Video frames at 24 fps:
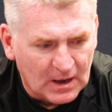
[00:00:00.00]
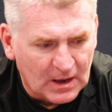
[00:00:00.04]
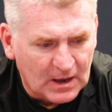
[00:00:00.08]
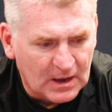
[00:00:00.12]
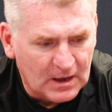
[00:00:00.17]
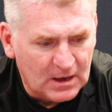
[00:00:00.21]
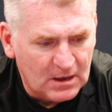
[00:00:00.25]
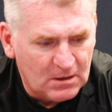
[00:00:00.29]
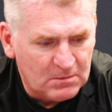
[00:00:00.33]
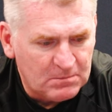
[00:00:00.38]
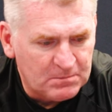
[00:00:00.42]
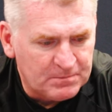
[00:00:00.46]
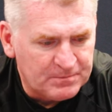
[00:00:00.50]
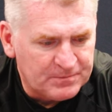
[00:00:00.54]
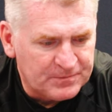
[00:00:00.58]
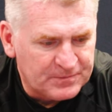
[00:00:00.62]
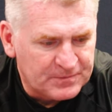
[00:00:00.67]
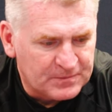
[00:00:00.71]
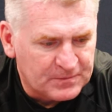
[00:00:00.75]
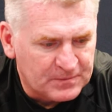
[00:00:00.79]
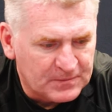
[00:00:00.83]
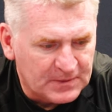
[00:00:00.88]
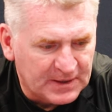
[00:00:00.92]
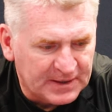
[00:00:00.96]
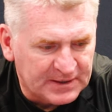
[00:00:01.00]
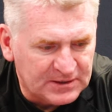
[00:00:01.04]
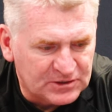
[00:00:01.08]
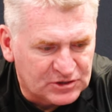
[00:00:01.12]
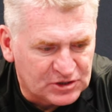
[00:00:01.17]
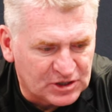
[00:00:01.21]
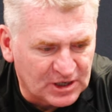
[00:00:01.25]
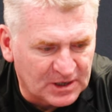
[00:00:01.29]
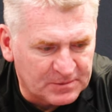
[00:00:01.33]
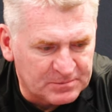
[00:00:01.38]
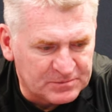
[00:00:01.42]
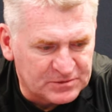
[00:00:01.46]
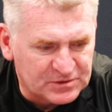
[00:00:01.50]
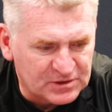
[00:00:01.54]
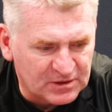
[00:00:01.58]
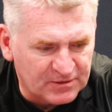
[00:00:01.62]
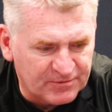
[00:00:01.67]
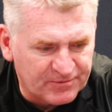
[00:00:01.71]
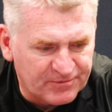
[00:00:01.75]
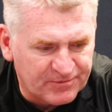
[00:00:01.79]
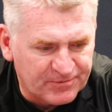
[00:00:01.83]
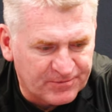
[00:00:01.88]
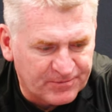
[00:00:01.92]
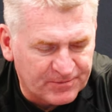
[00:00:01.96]
Um, in terms
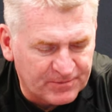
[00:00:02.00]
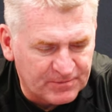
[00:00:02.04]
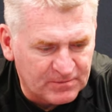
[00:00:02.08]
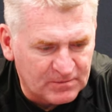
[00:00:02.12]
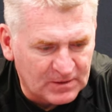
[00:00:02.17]
of